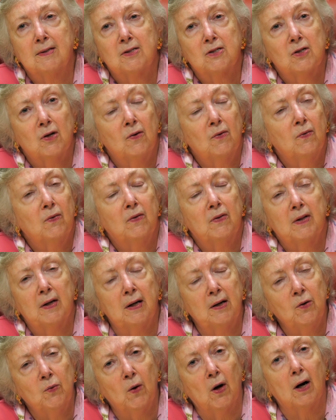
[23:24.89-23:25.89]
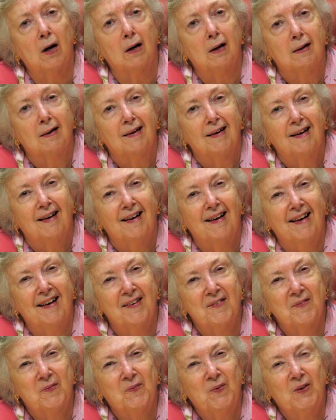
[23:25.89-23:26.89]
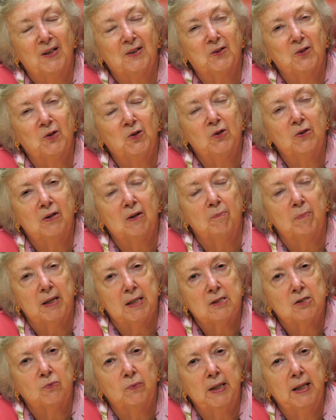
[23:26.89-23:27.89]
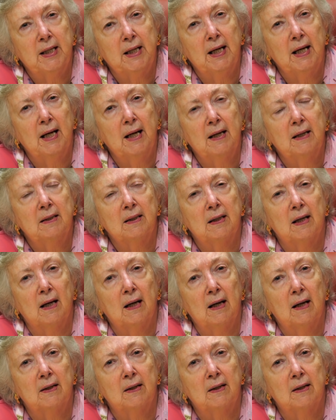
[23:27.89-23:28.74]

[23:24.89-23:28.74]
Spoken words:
So there you are. We'll do the best we can